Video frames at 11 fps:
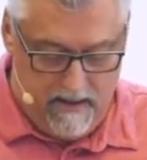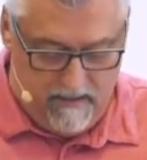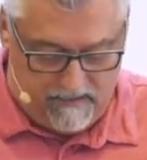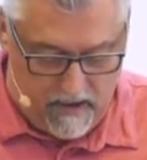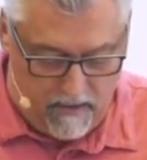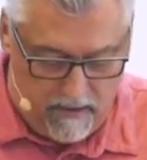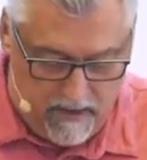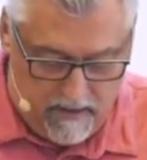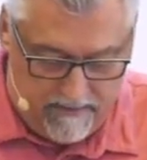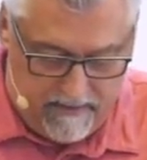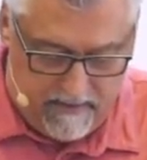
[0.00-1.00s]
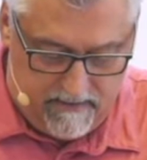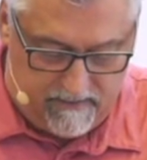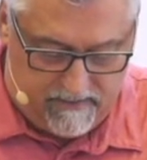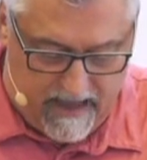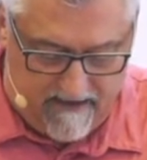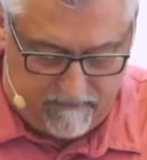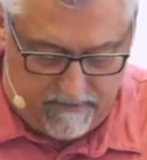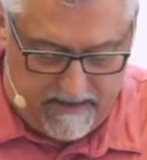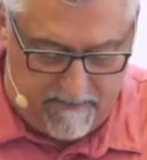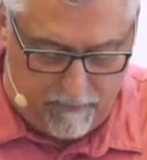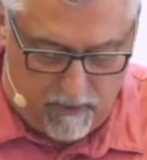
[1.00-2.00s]
So after
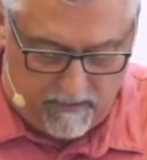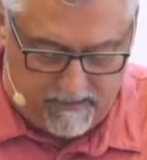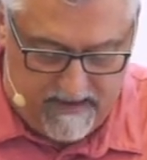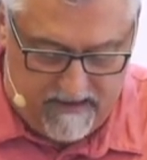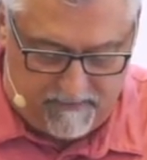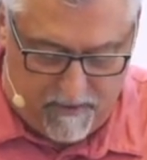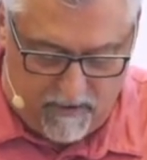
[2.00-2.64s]
the uproar ceased,